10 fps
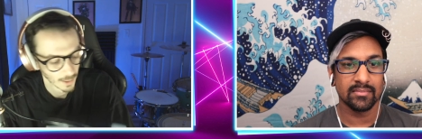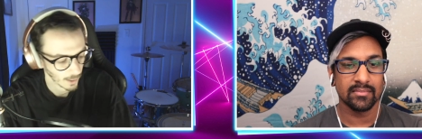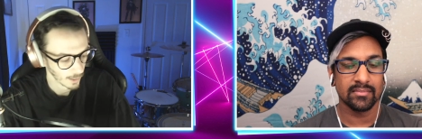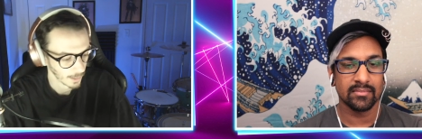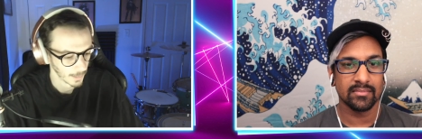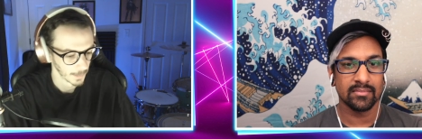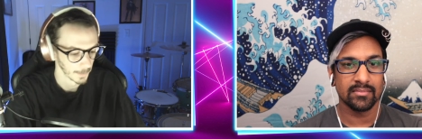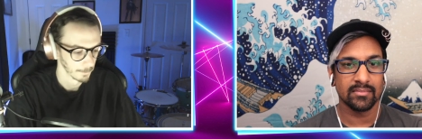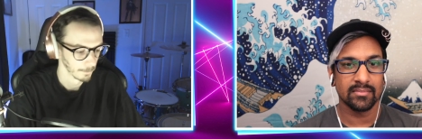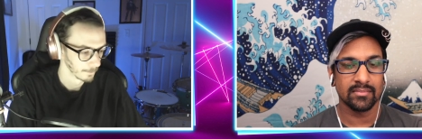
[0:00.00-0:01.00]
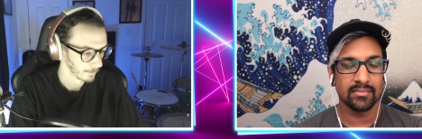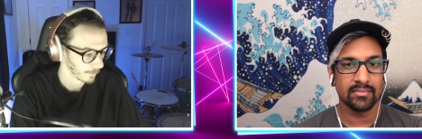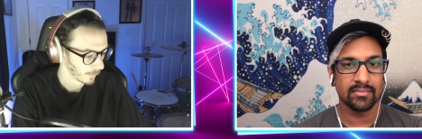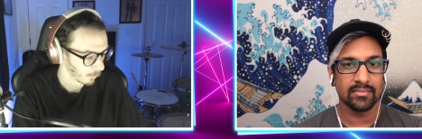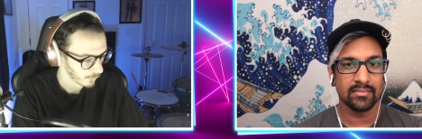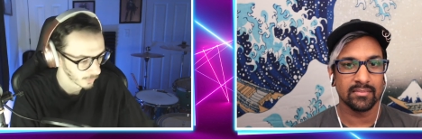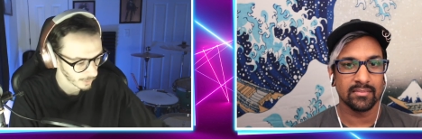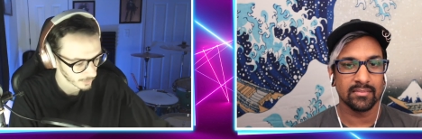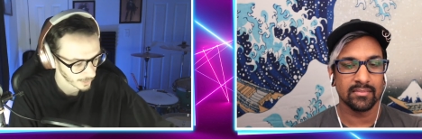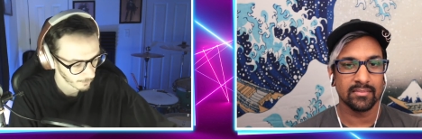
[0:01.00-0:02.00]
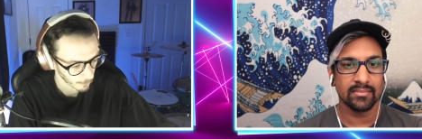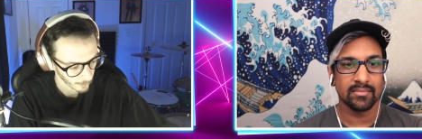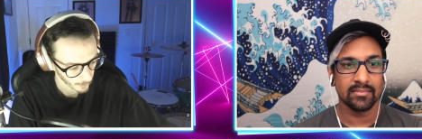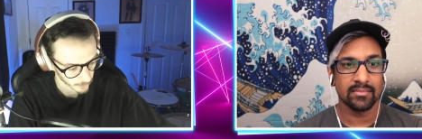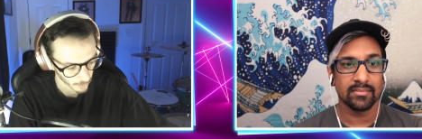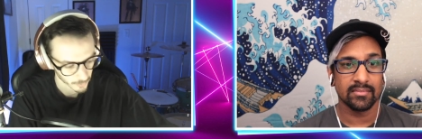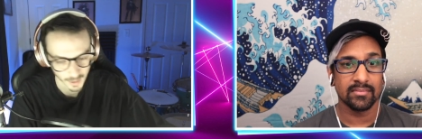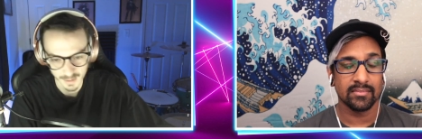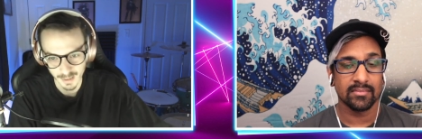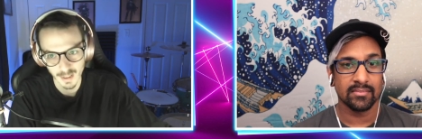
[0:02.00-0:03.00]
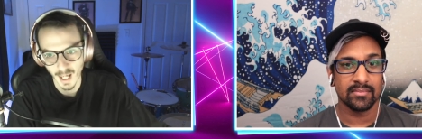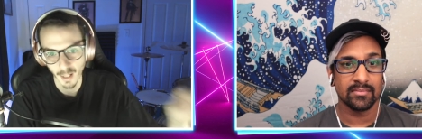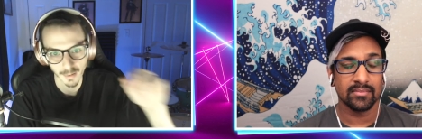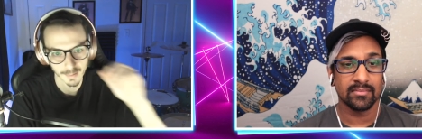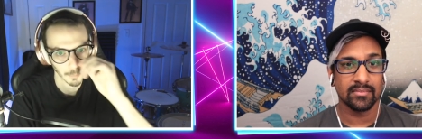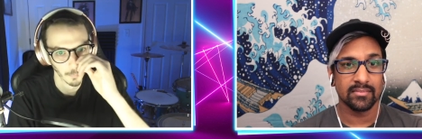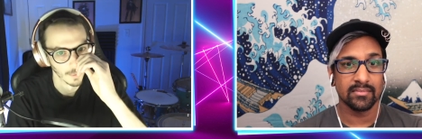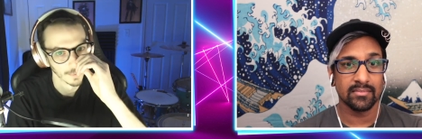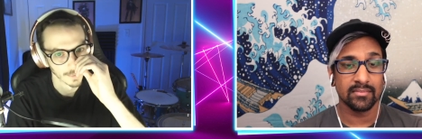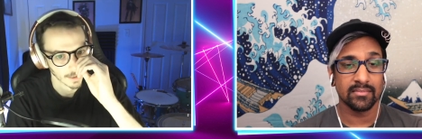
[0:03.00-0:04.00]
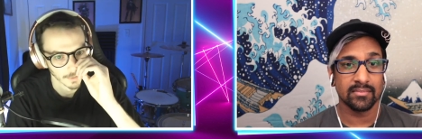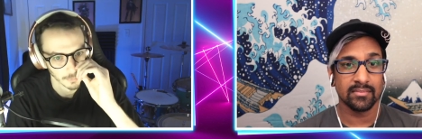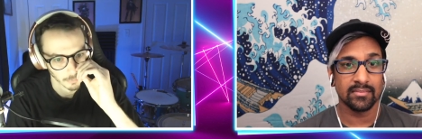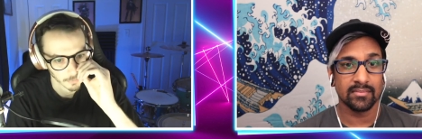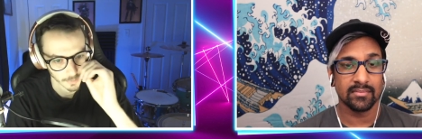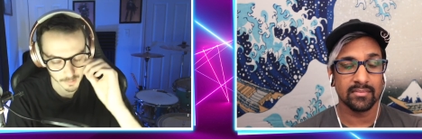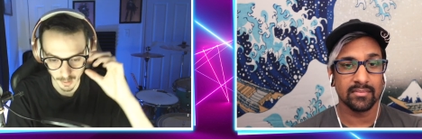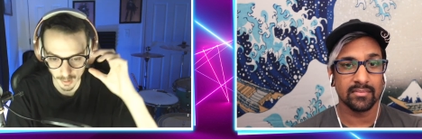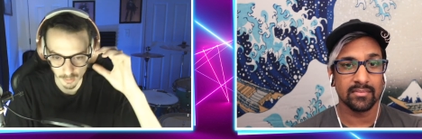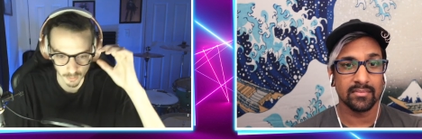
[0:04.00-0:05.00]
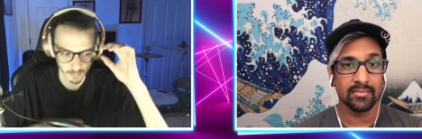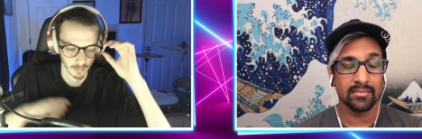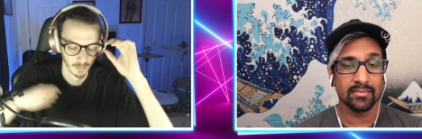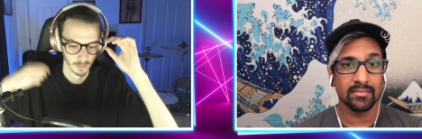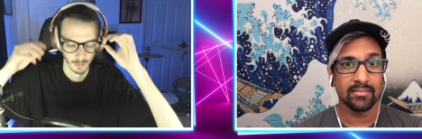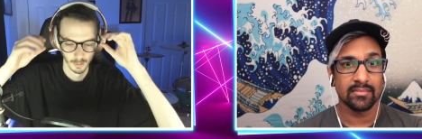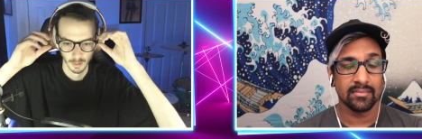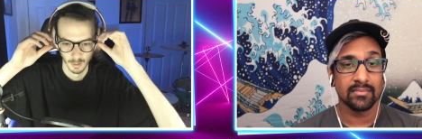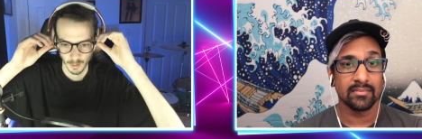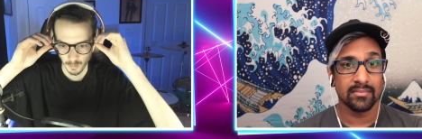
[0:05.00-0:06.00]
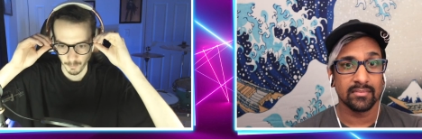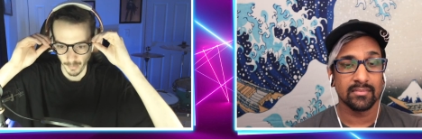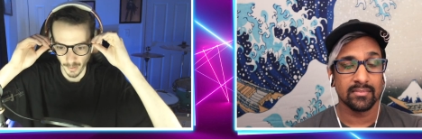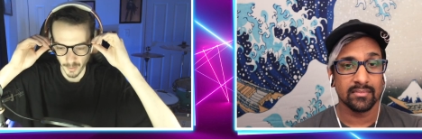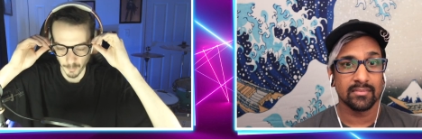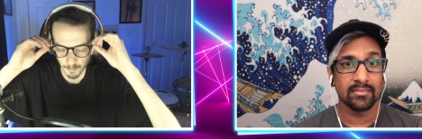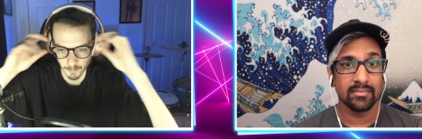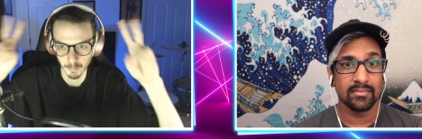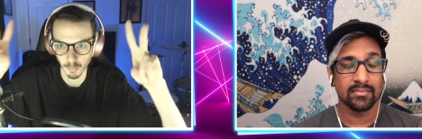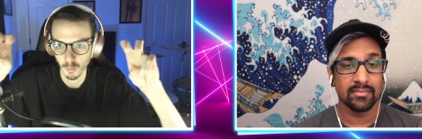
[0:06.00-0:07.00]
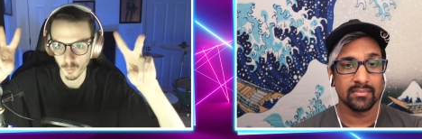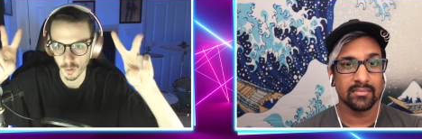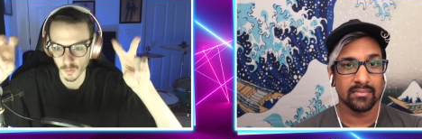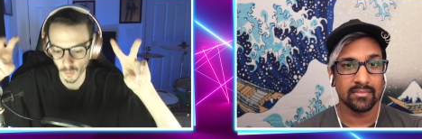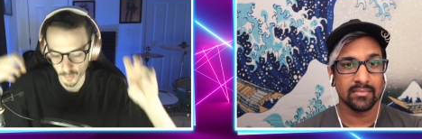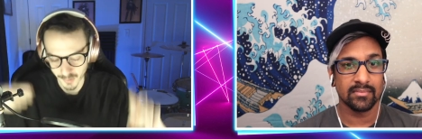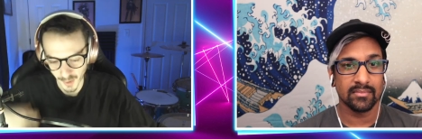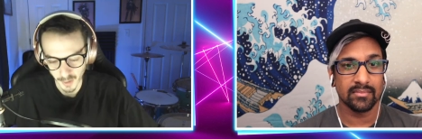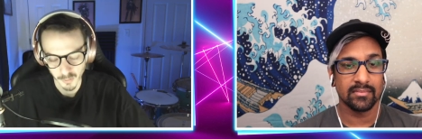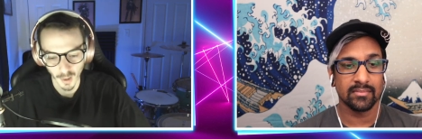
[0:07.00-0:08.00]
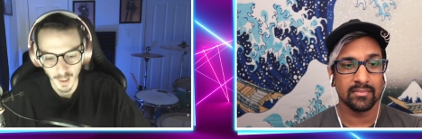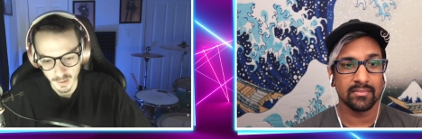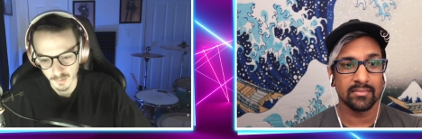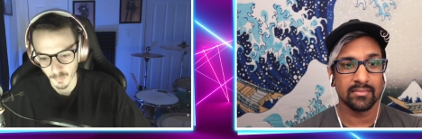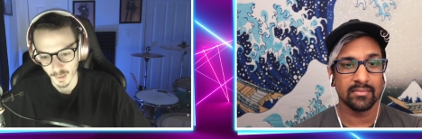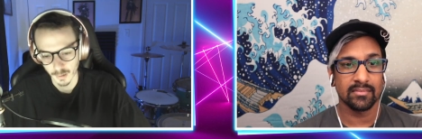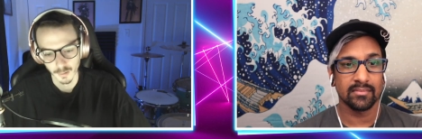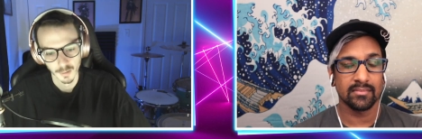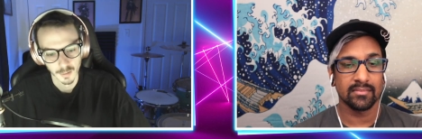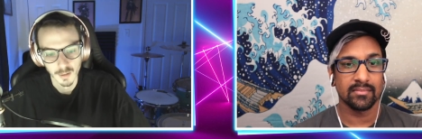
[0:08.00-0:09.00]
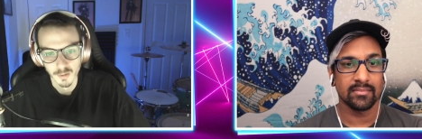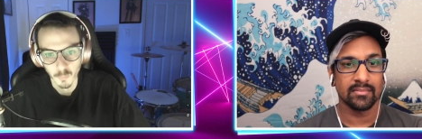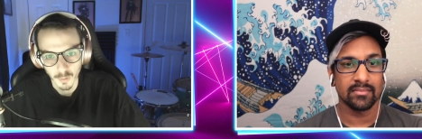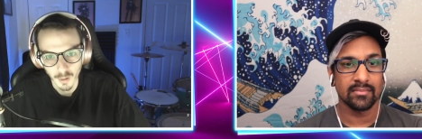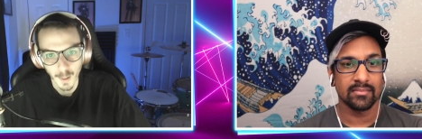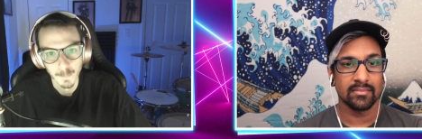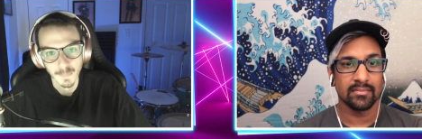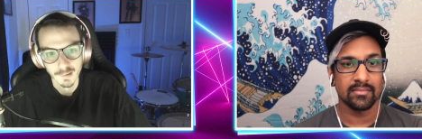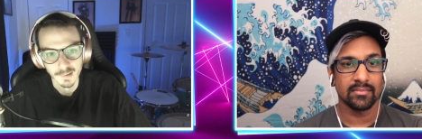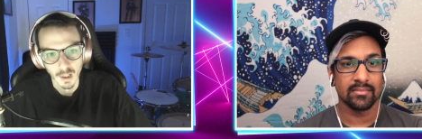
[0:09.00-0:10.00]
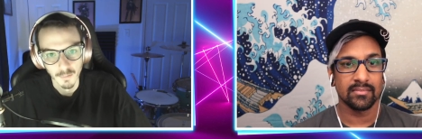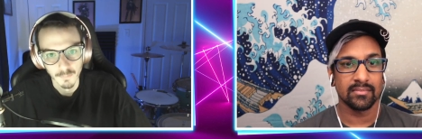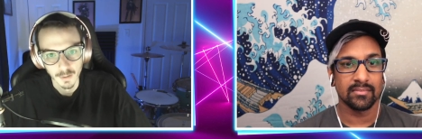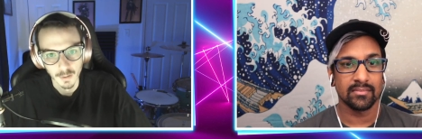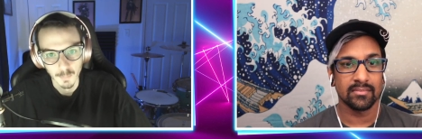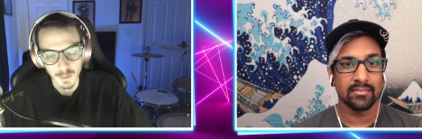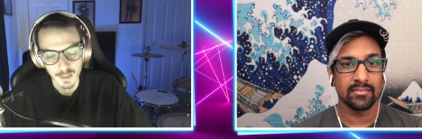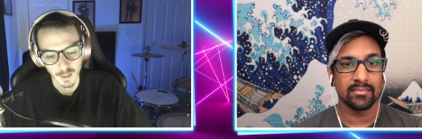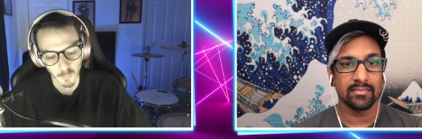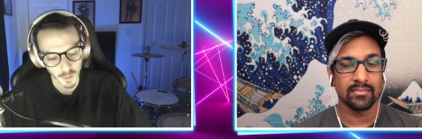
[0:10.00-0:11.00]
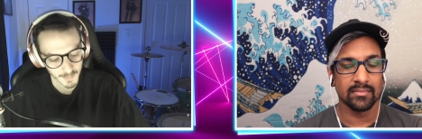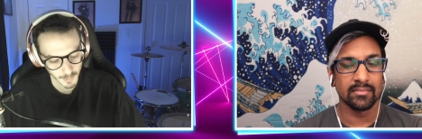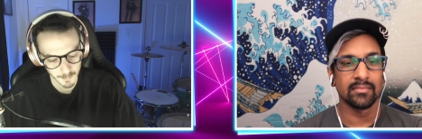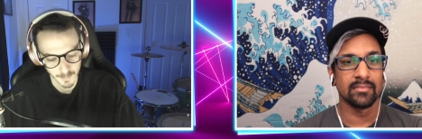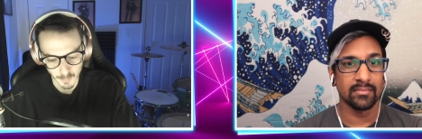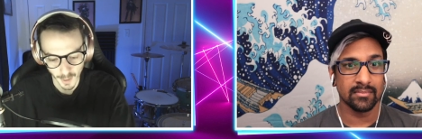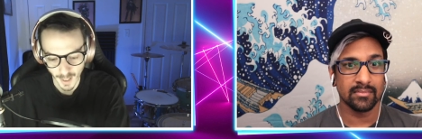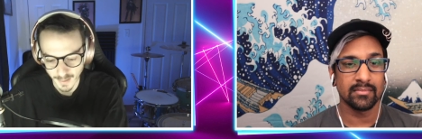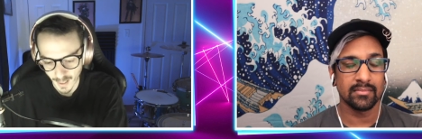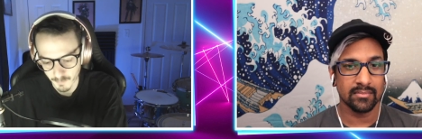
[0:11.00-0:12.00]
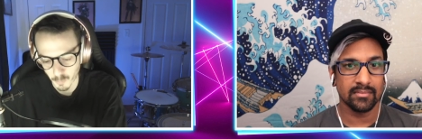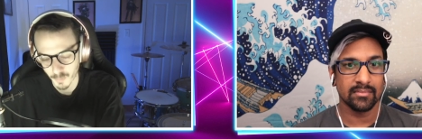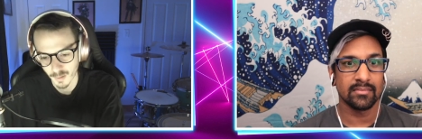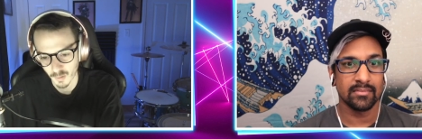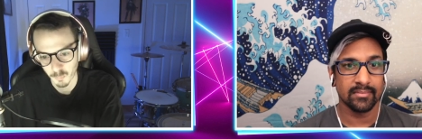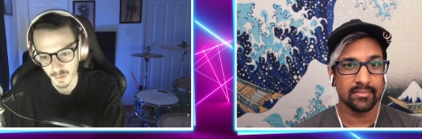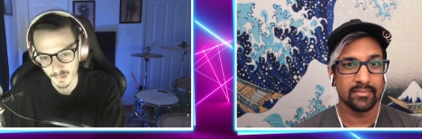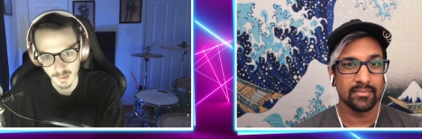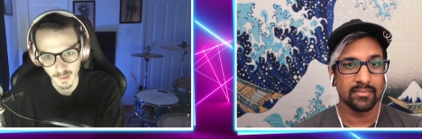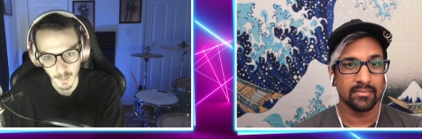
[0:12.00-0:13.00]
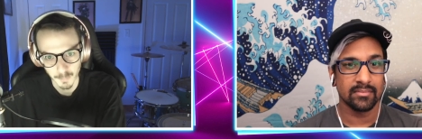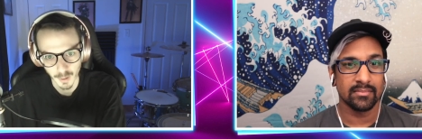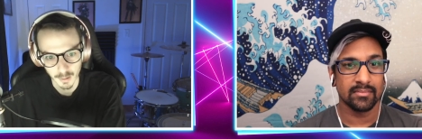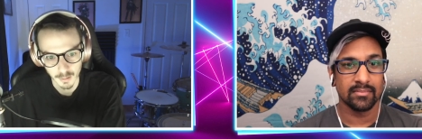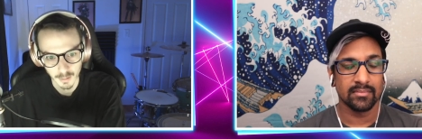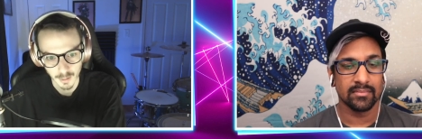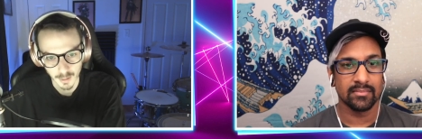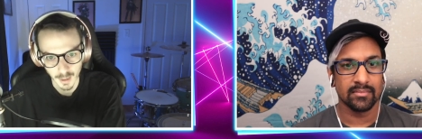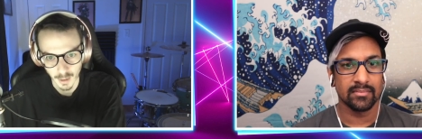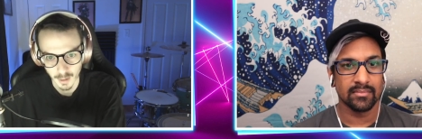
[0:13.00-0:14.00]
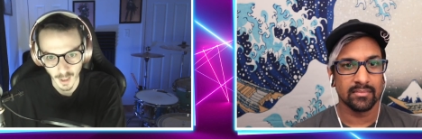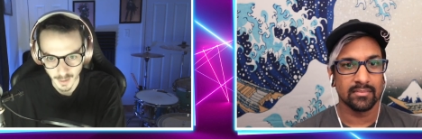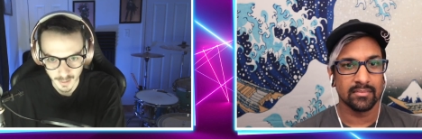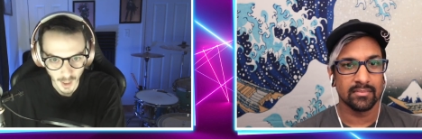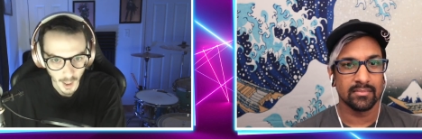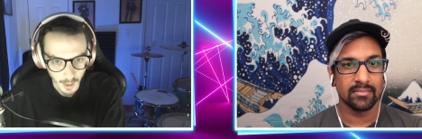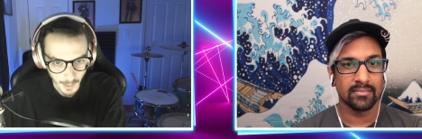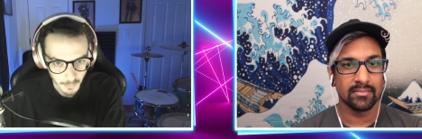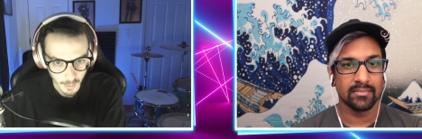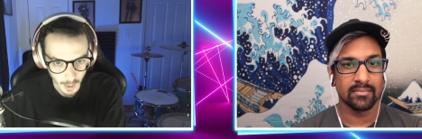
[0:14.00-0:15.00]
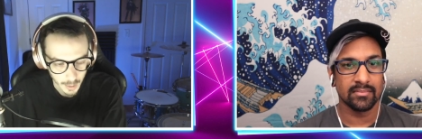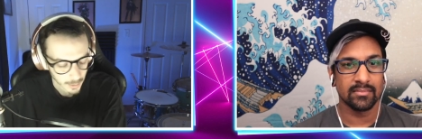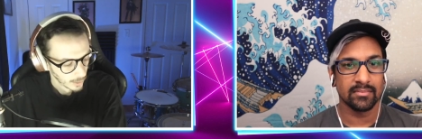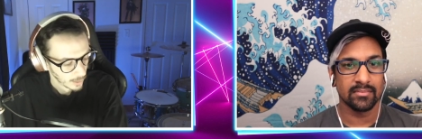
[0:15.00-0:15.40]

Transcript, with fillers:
Speaker 1: um, went through a bunch of different pro controllers. I did not want to get the DualSense Edge. But the other pro controllers that I tried just like just weren't up to snuff. You know what I mean? And one of them, mm. you had to have a Windows PC to update, and I did not. I do not.